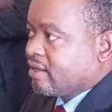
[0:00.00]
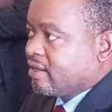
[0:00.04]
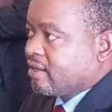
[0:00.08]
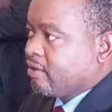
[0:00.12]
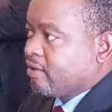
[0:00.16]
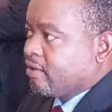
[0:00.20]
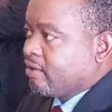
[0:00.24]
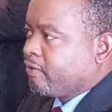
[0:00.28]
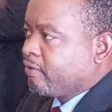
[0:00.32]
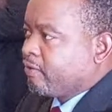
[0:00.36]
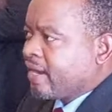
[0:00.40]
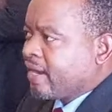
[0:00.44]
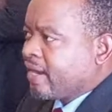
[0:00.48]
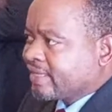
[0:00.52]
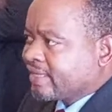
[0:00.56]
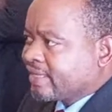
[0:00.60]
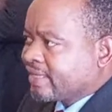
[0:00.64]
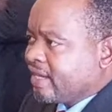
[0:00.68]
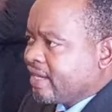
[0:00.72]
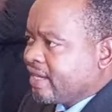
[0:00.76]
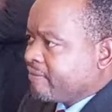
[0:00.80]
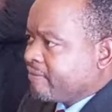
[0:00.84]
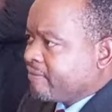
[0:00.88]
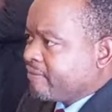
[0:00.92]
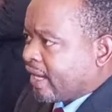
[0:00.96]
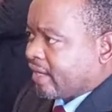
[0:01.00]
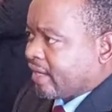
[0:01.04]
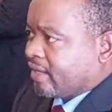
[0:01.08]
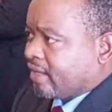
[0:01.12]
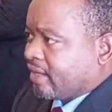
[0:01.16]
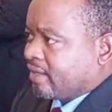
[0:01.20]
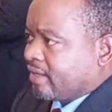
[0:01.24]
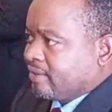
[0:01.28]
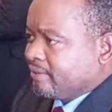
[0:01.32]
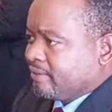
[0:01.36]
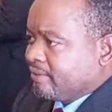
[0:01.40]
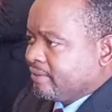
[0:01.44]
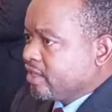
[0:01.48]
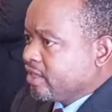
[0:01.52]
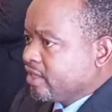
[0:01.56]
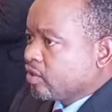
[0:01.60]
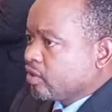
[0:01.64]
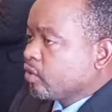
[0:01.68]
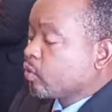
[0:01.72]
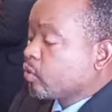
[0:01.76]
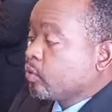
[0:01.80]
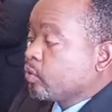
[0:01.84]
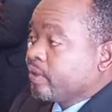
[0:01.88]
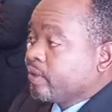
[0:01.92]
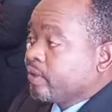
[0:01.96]
whatever the reason
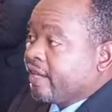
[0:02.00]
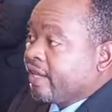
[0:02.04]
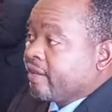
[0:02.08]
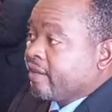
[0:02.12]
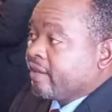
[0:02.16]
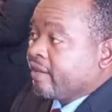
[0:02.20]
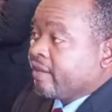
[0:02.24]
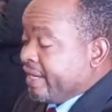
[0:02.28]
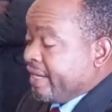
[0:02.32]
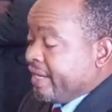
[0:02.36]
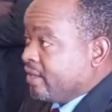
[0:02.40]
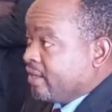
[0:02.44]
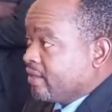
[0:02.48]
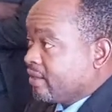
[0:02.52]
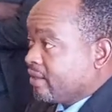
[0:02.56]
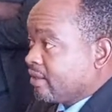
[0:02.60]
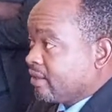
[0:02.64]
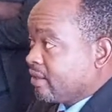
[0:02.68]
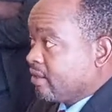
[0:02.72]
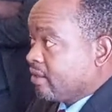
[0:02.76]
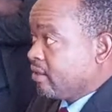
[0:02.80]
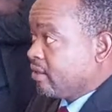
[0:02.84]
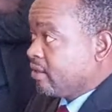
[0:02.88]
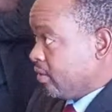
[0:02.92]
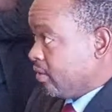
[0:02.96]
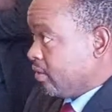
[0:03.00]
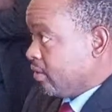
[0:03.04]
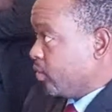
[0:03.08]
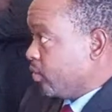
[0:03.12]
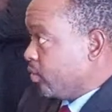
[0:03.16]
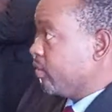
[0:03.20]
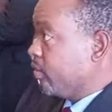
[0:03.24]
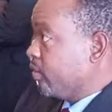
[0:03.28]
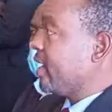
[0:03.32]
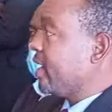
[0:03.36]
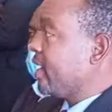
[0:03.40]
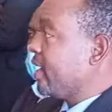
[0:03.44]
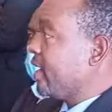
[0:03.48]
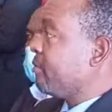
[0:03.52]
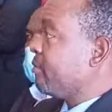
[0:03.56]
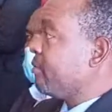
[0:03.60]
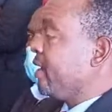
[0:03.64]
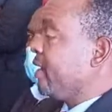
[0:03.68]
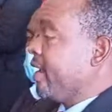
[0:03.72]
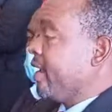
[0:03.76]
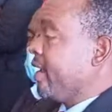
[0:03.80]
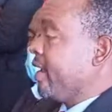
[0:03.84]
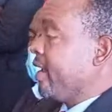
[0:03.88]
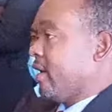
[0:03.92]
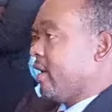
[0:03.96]
could have been, would not have been
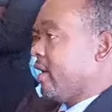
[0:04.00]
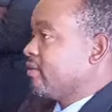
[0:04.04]
here.